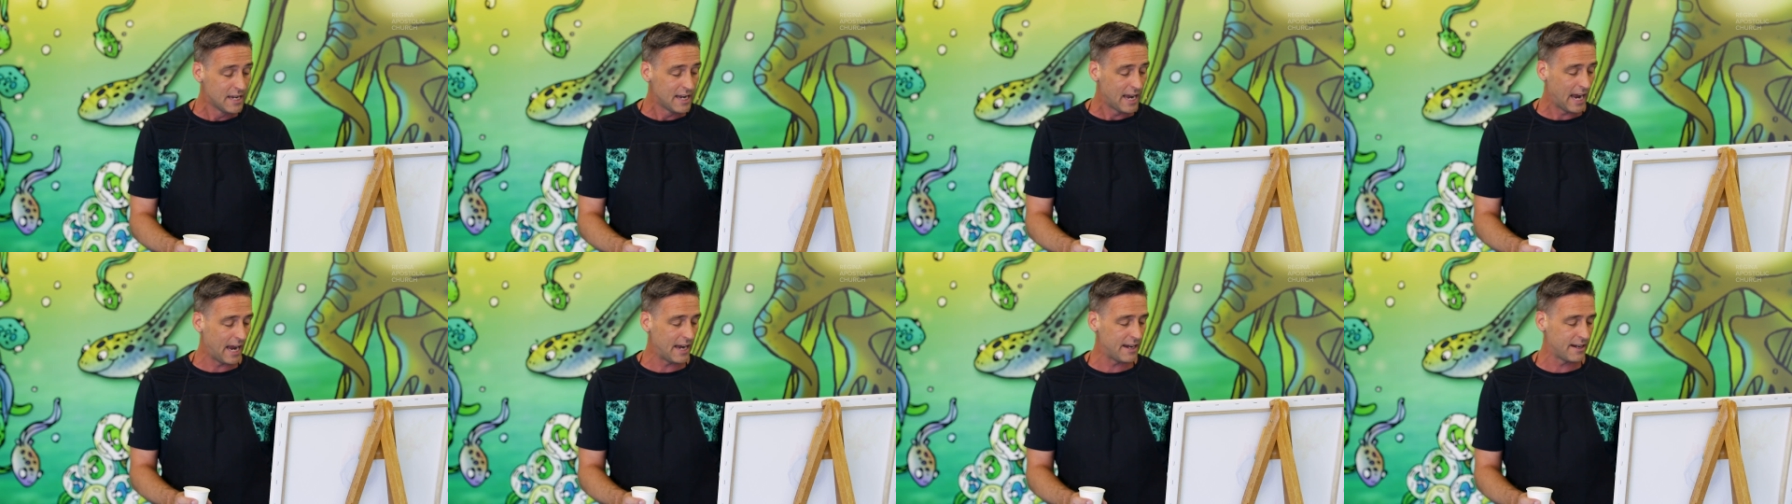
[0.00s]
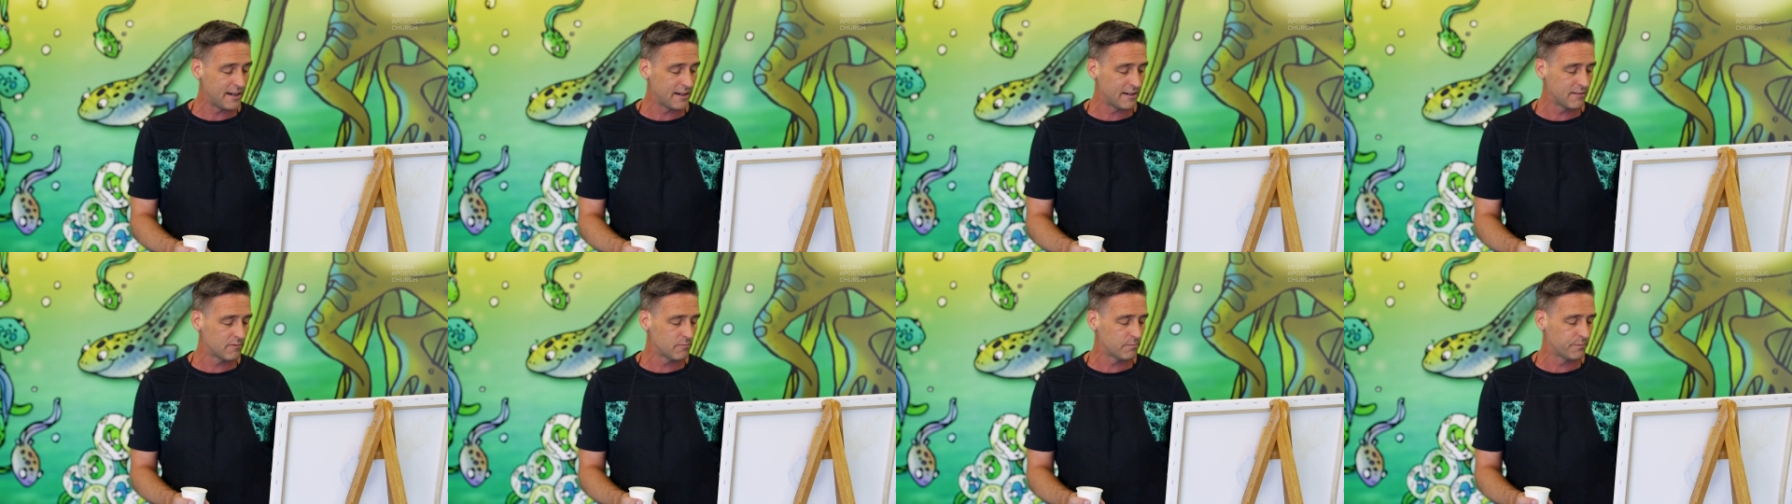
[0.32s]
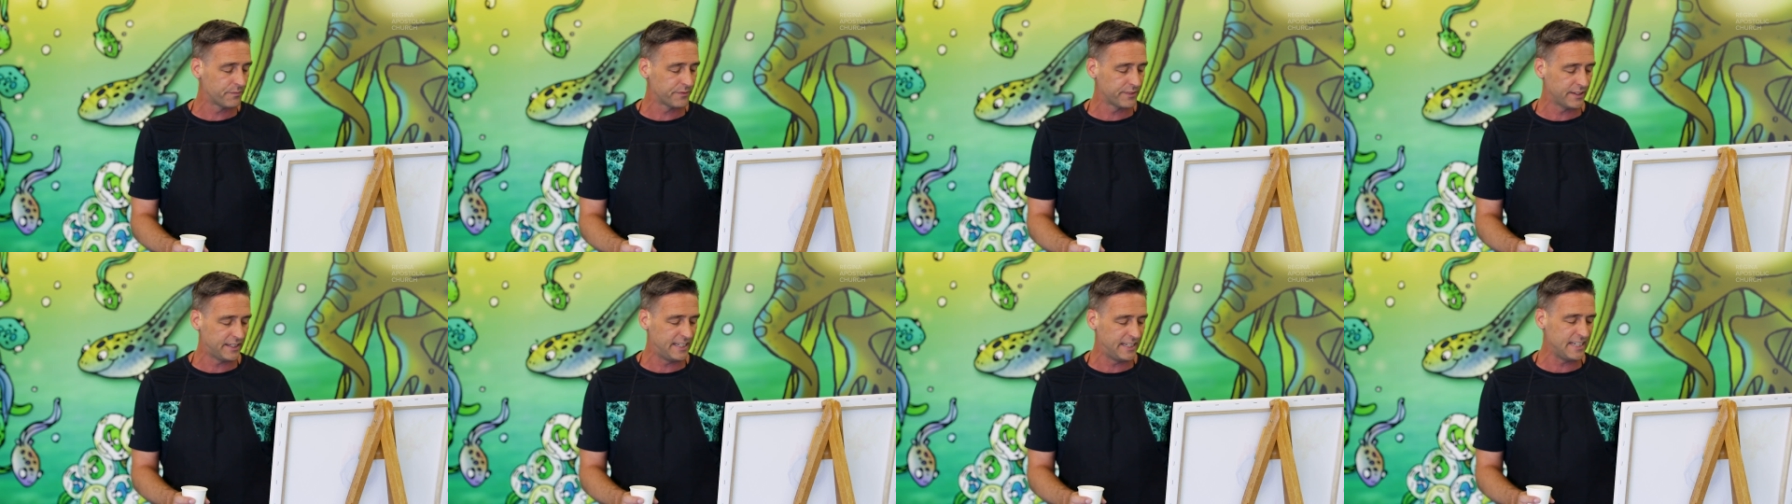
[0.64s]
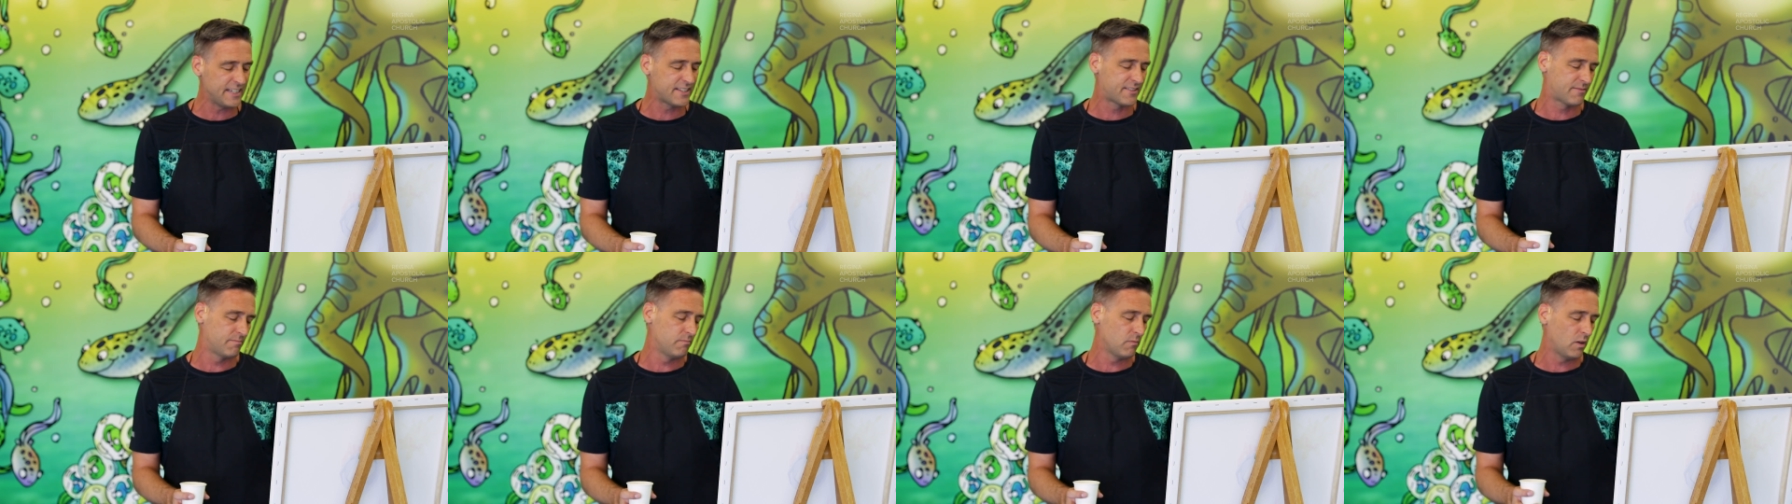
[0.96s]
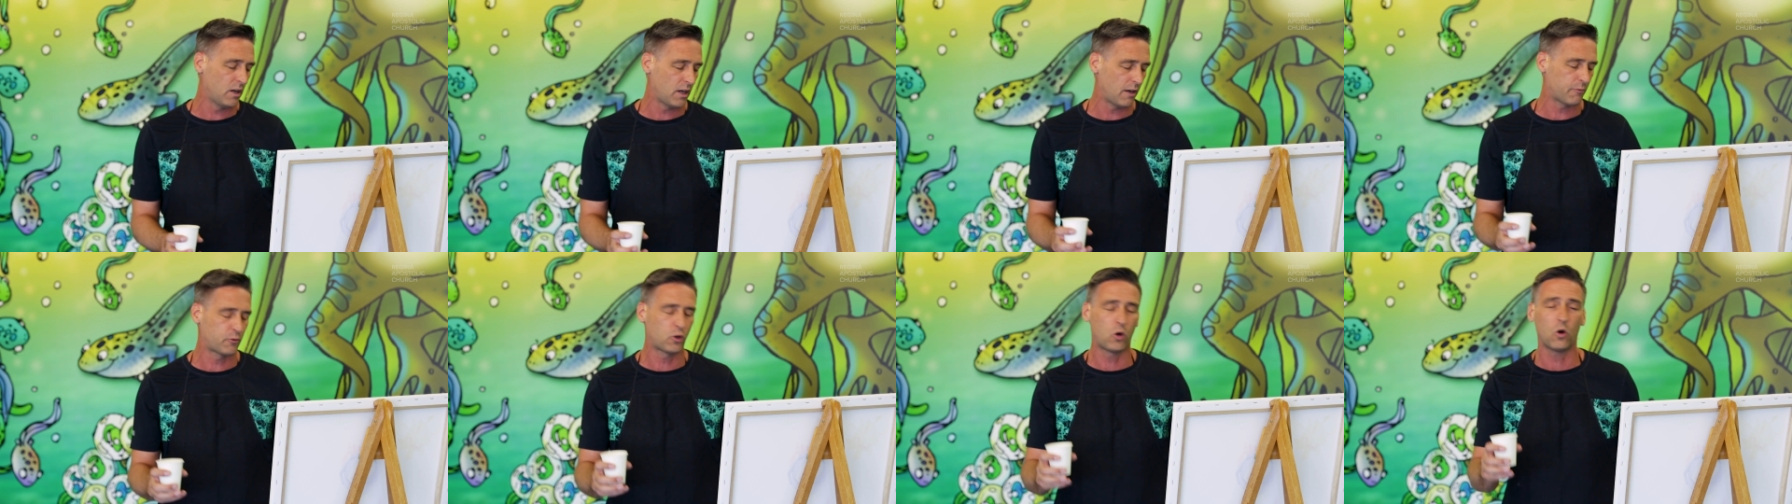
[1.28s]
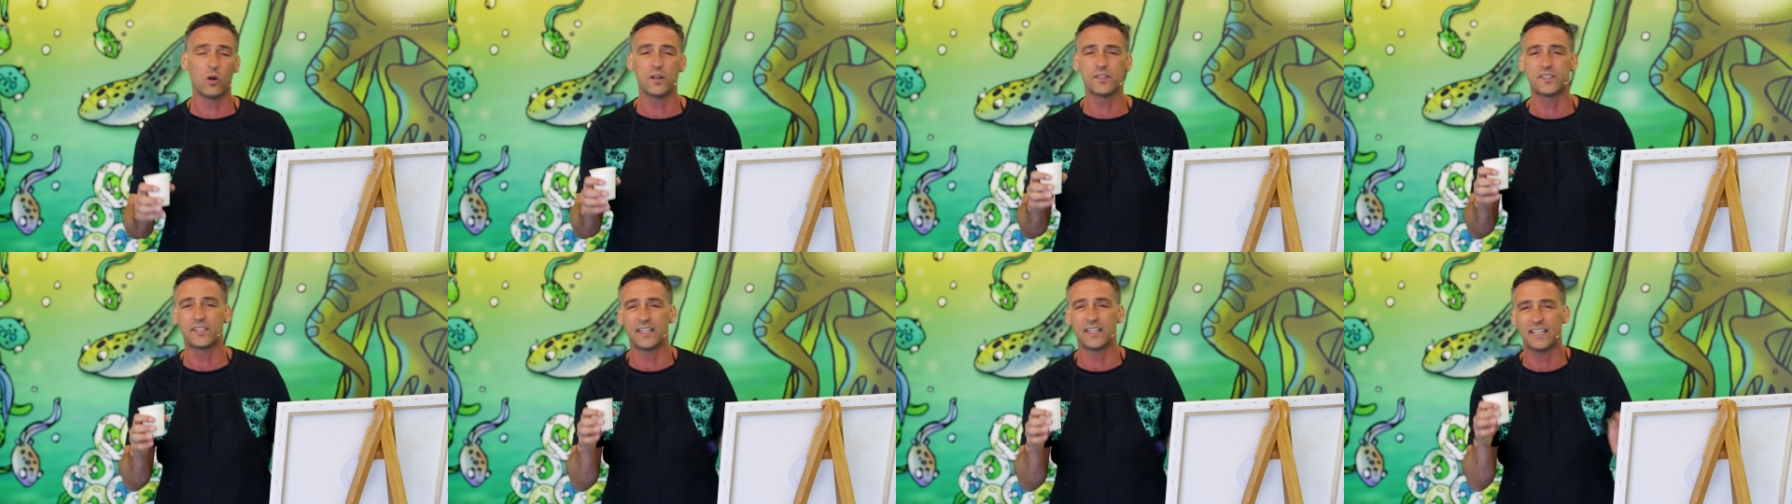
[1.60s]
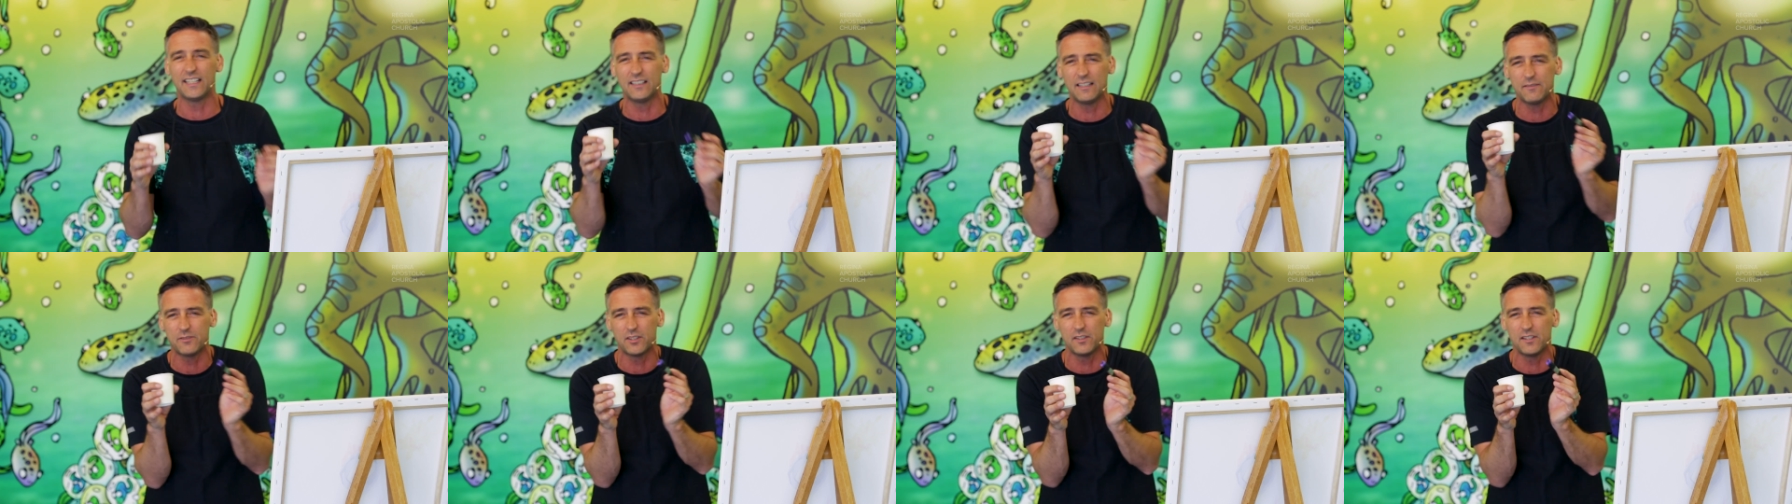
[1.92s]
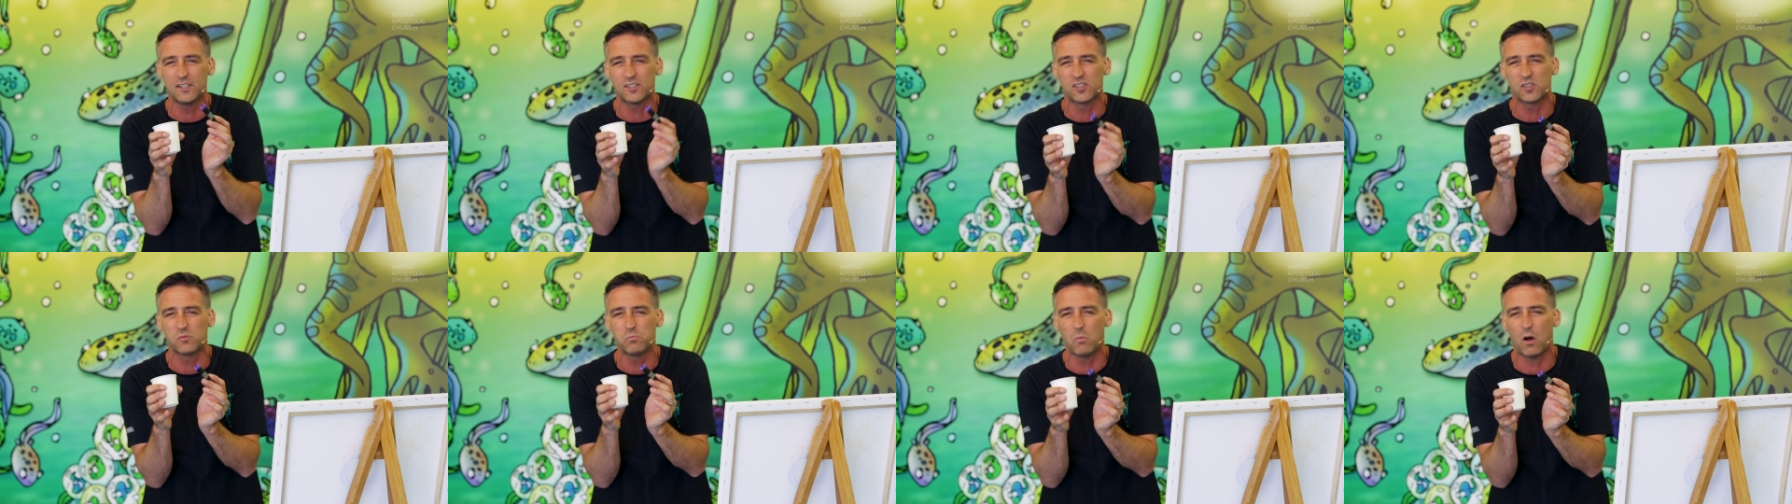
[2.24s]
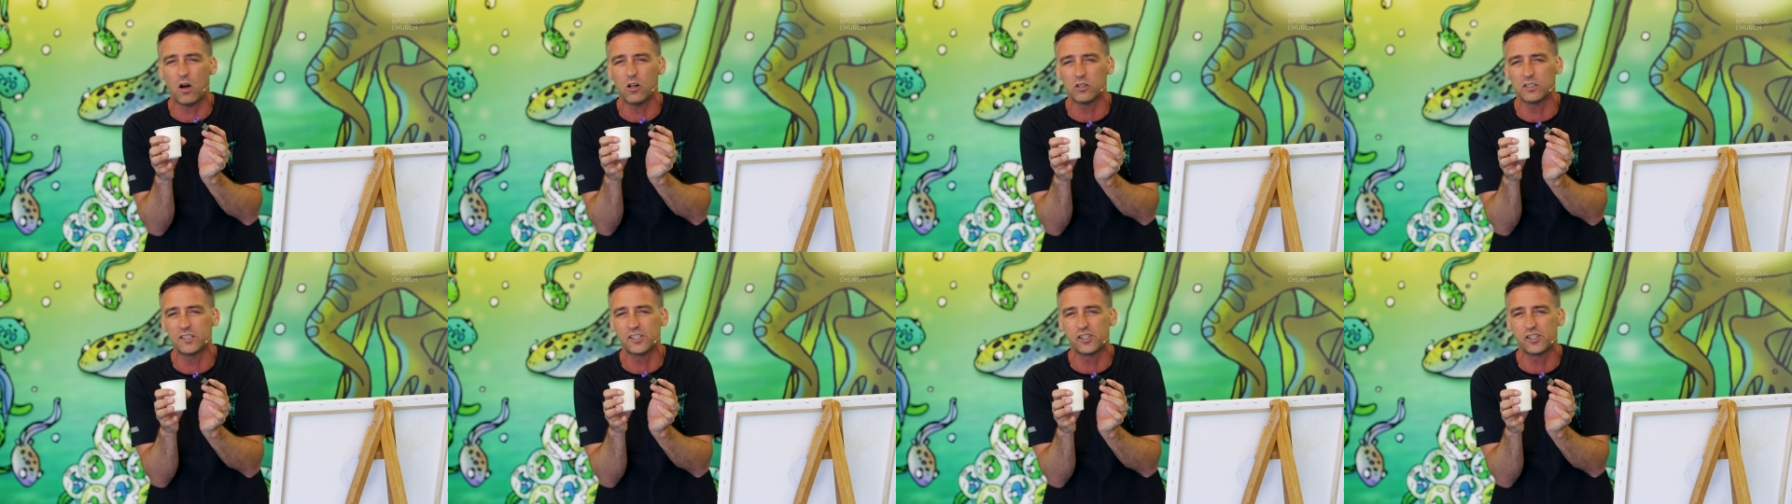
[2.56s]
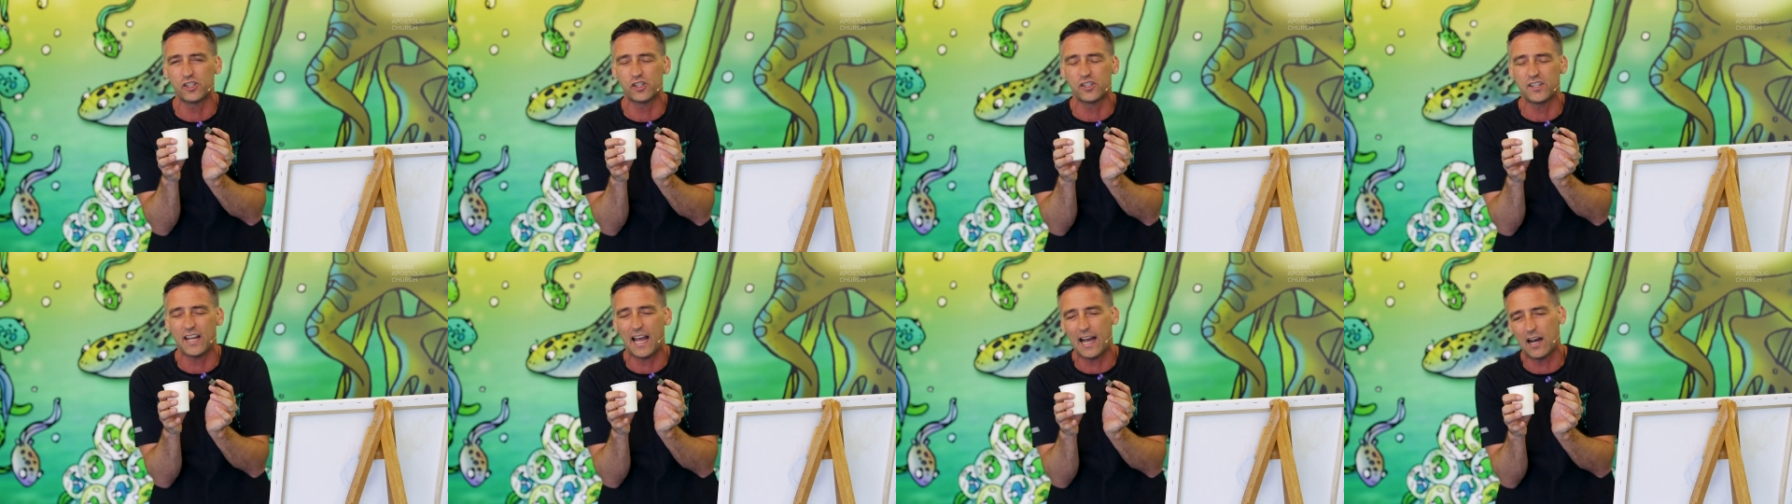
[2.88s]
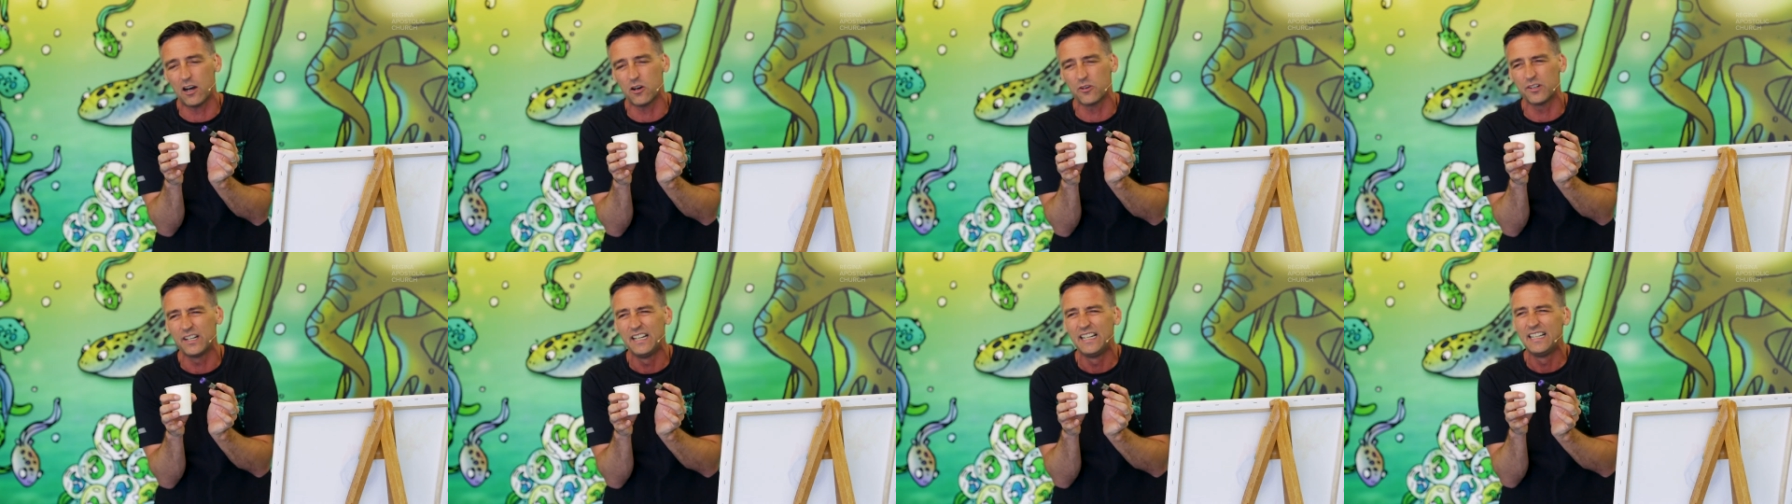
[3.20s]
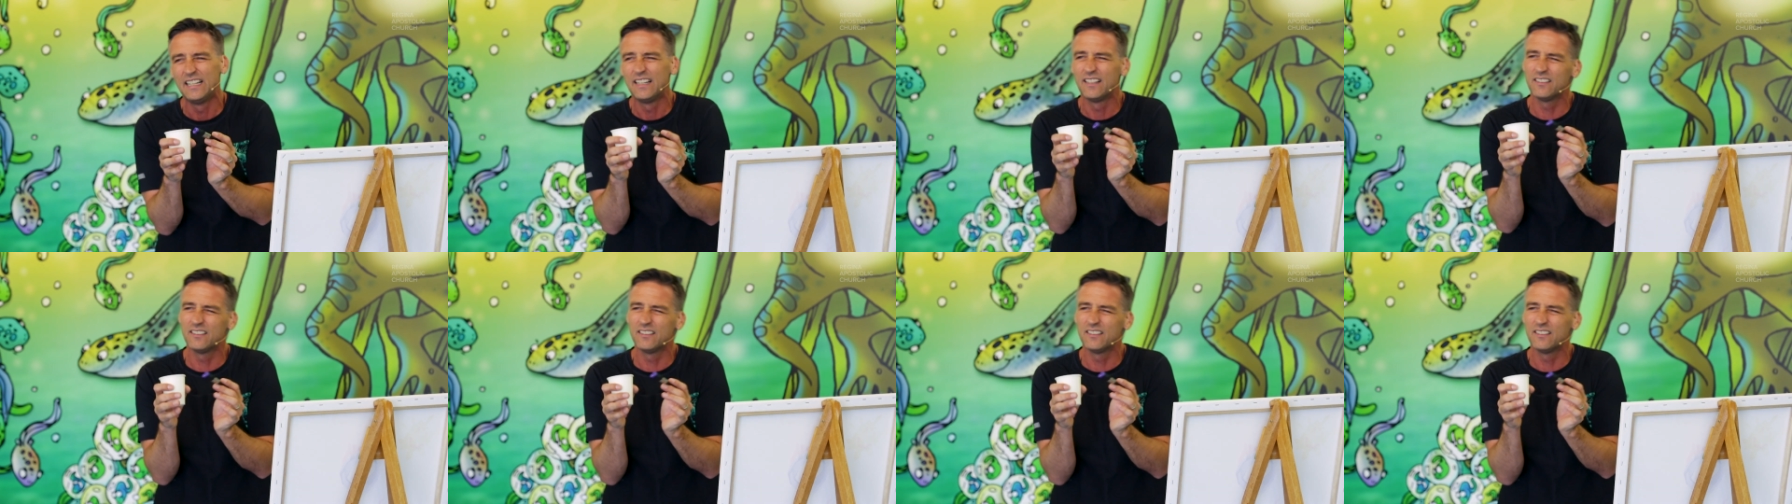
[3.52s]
And he's of course, he lives in this smallish town,